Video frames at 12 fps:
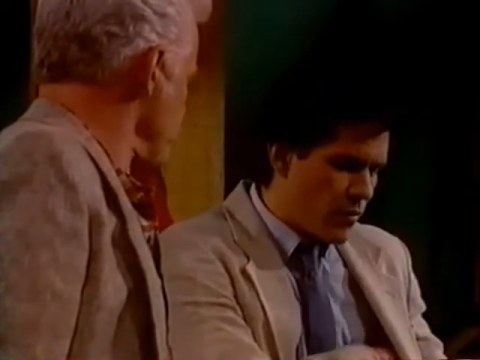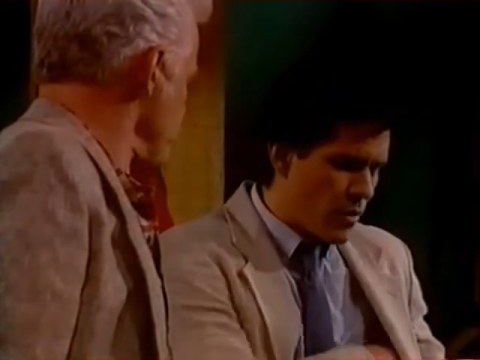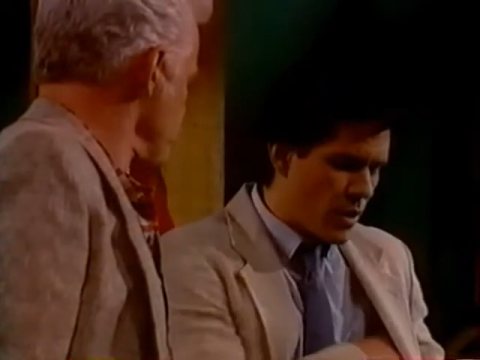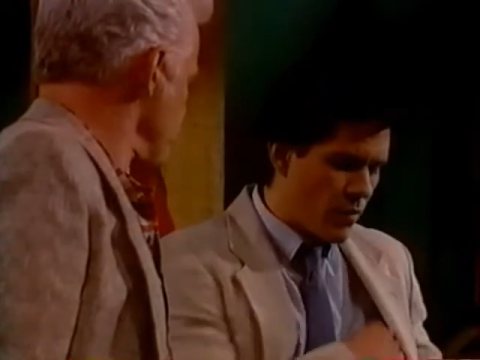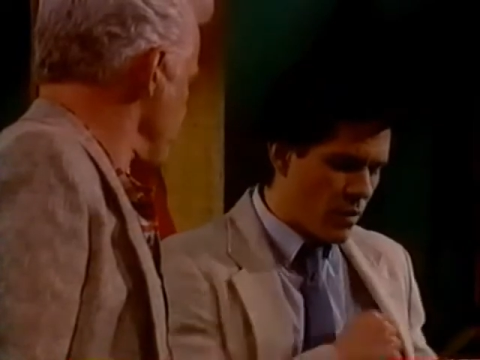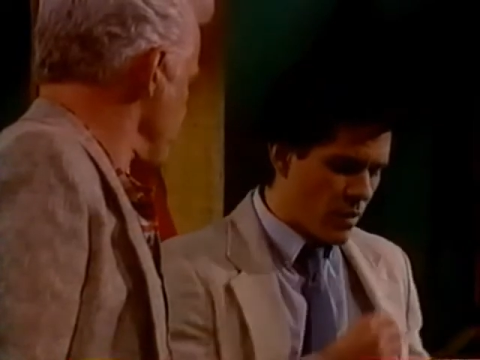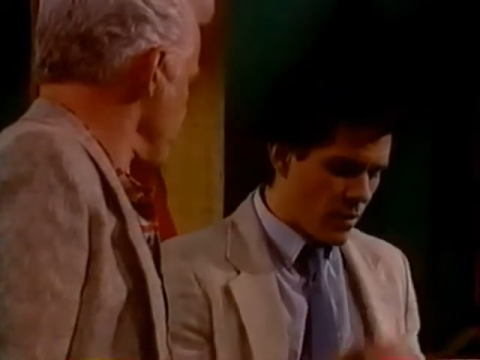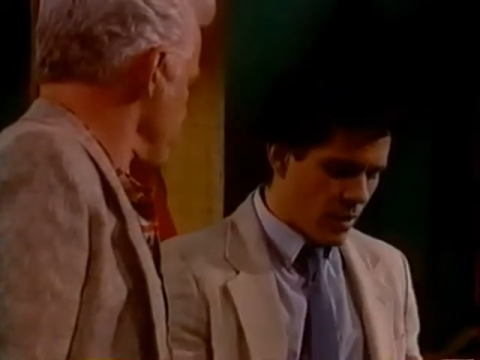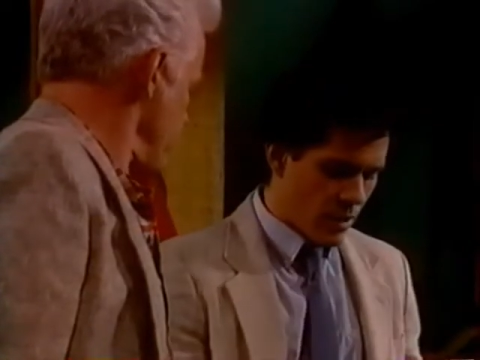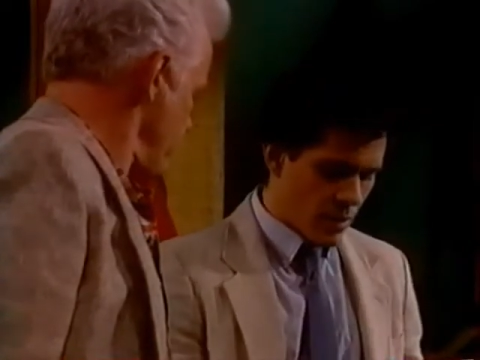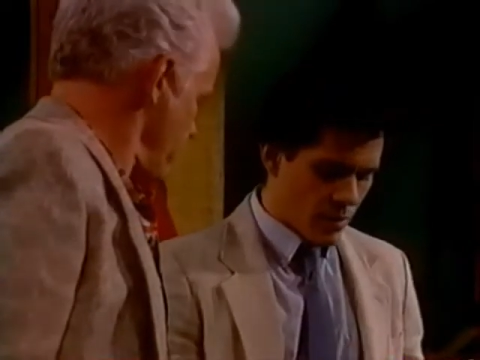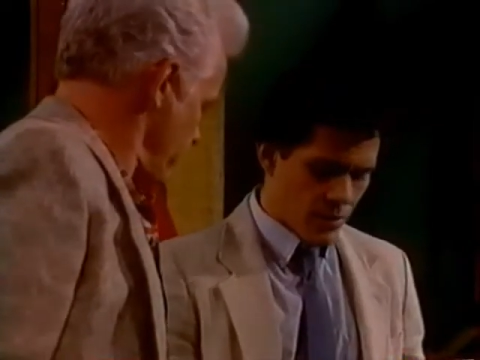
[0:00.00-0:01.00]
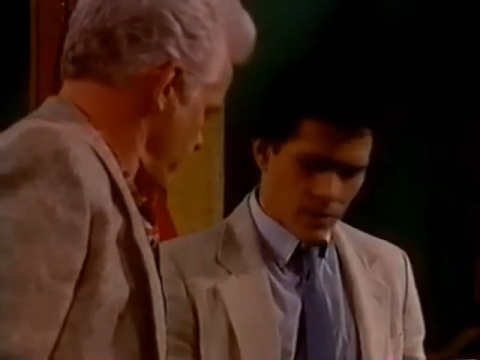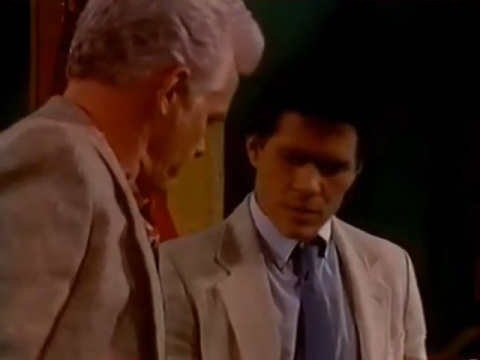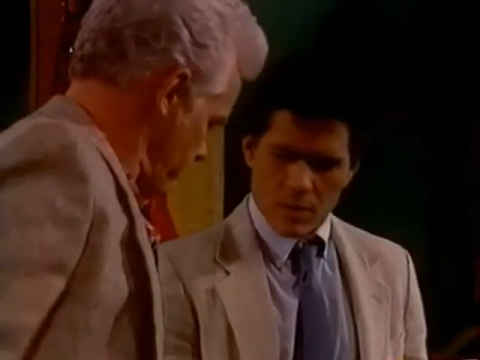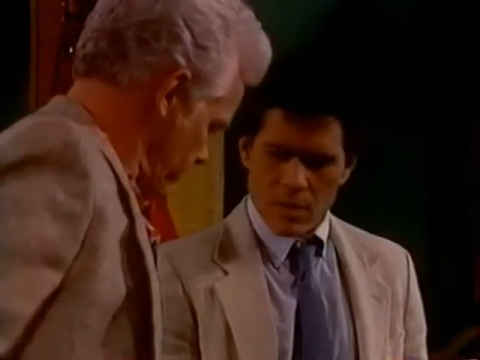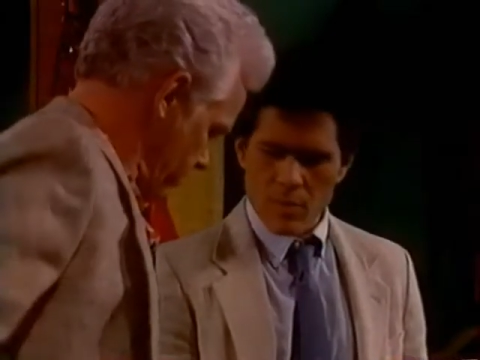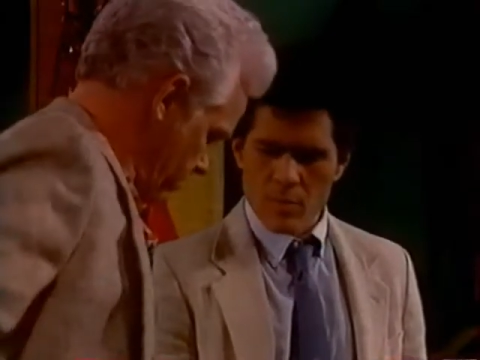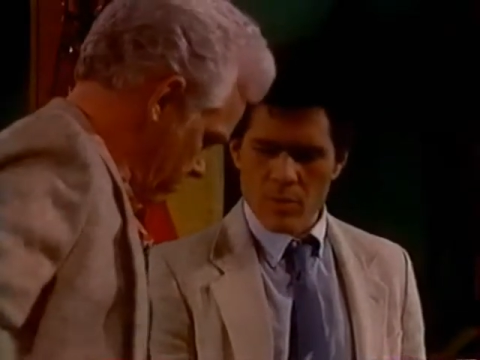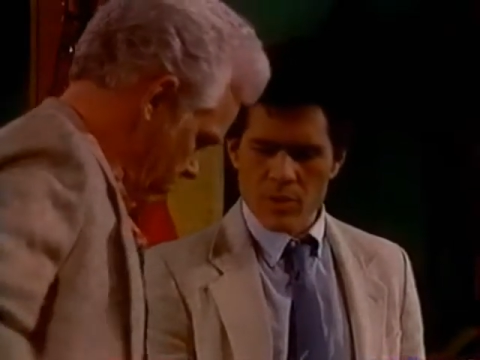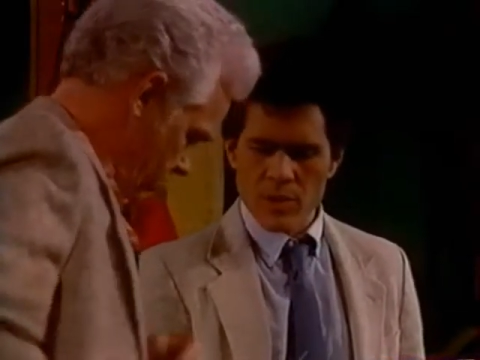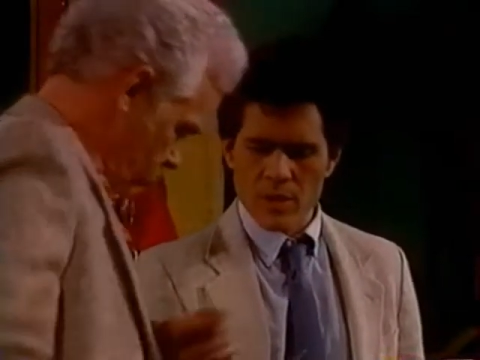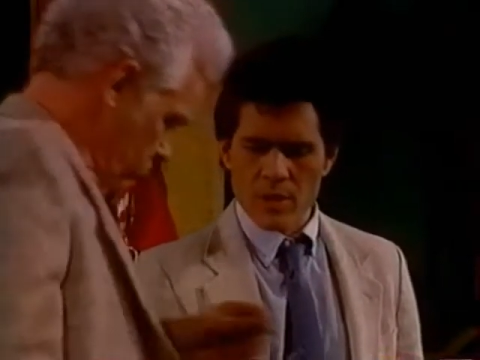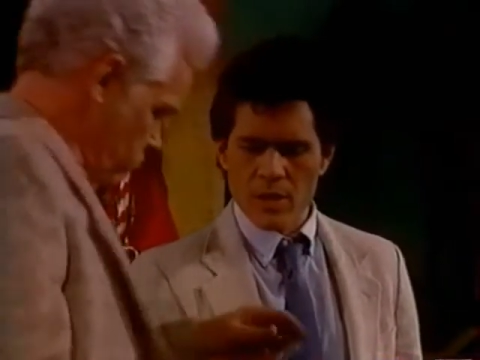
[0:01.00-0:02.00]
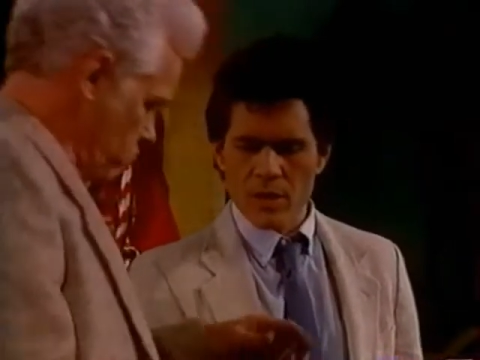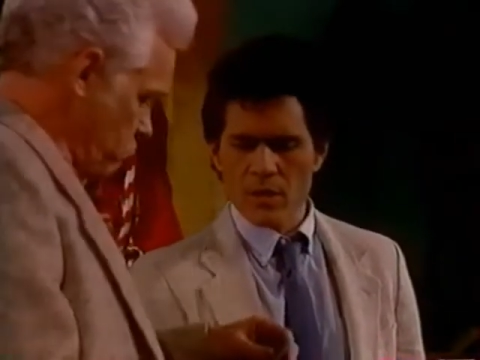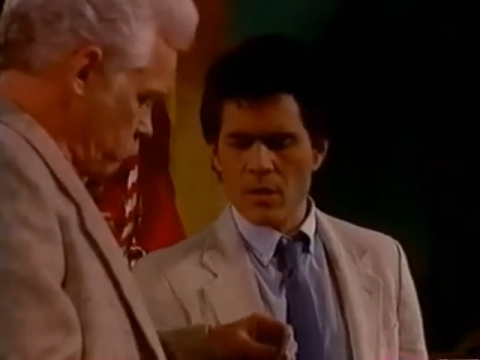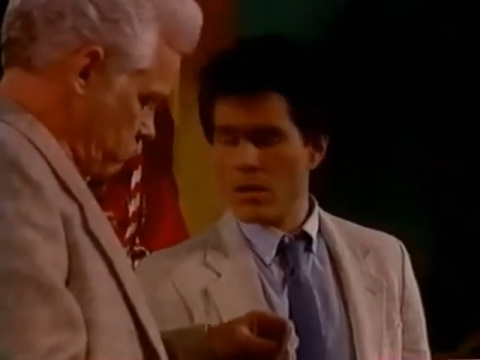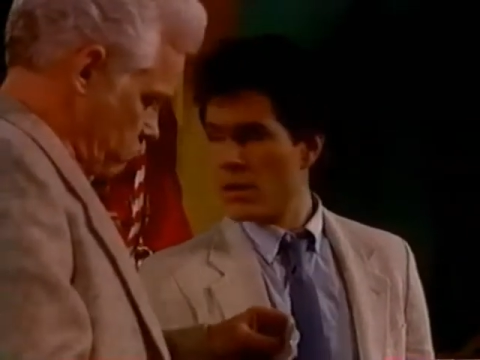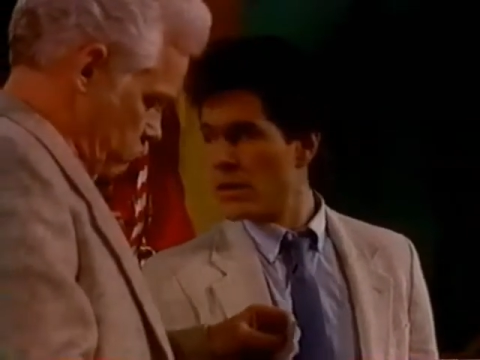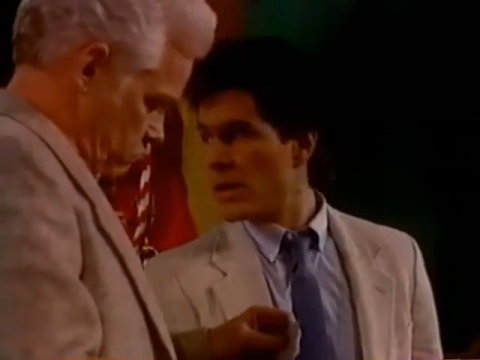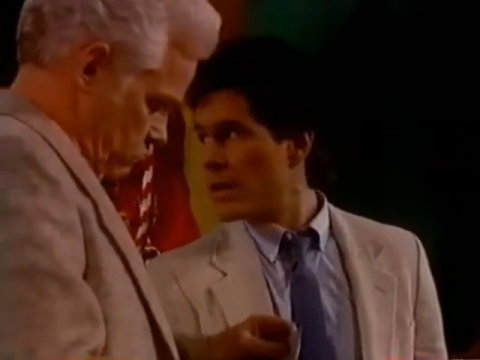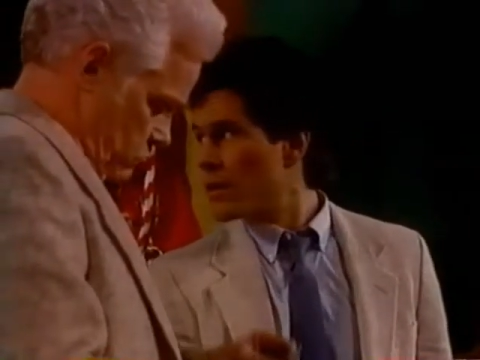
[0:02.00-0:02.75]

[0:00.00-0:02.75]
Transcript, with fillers: If you think of anything else, uh, I'd appreciate getting a call at